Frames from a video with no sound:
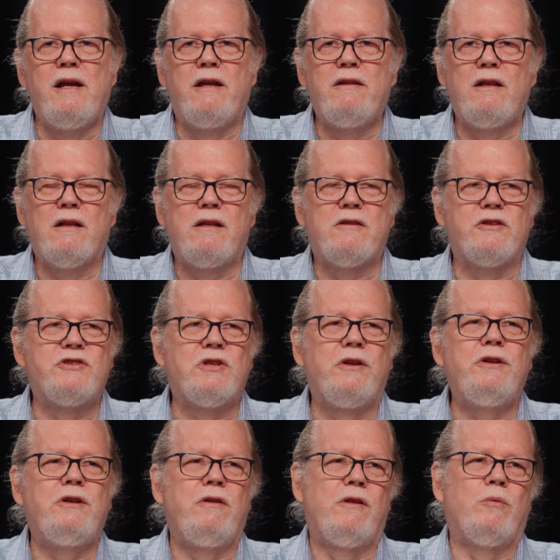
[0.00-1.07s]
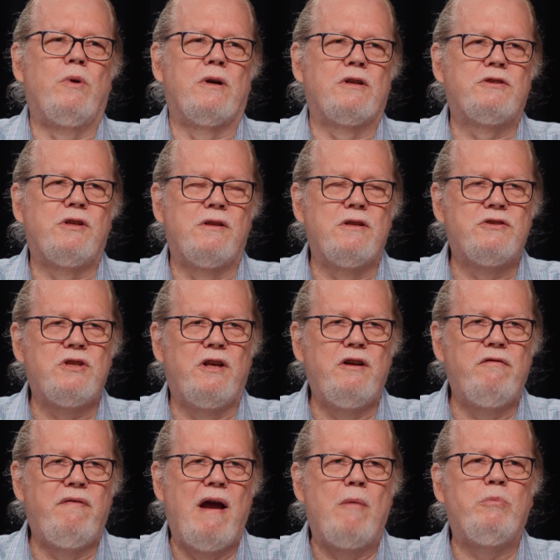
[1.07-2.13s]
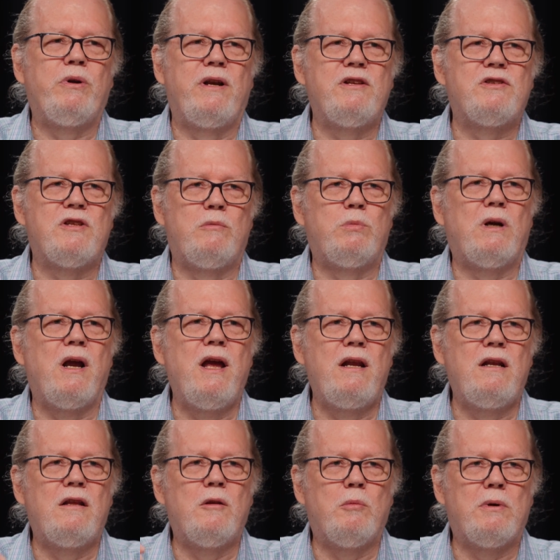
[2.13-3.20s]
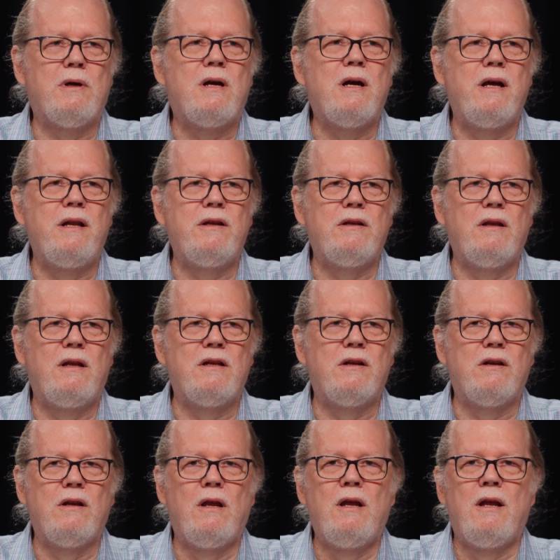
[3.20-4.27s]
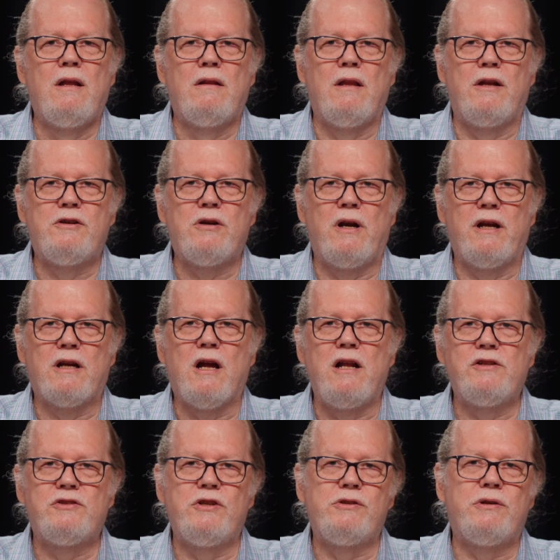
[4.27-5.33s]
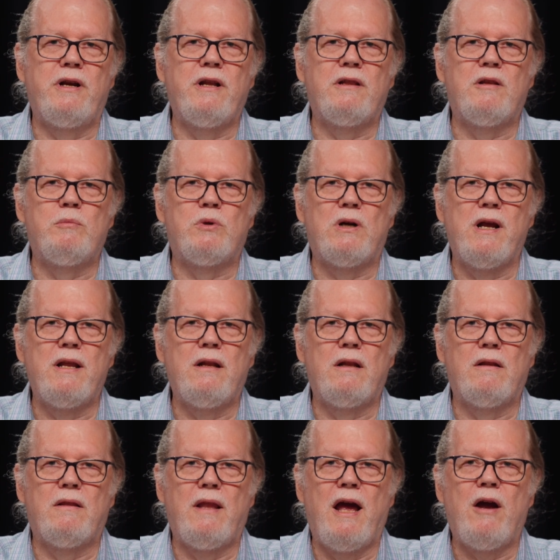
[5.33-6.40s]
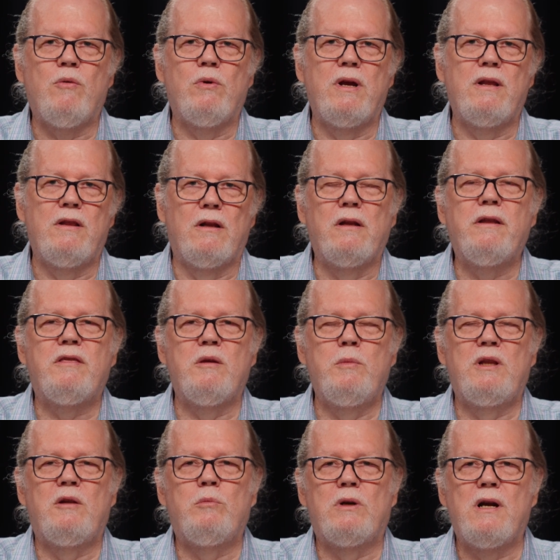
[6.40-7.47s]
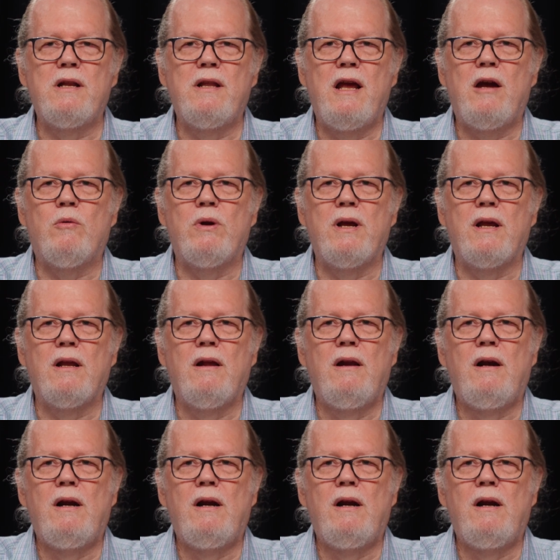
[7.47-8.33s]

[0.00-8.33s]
And they let the sun do the work. So the sun evaporates the brine in the pond. And they try and concentrate the brine that way, the lithium in the brine that way.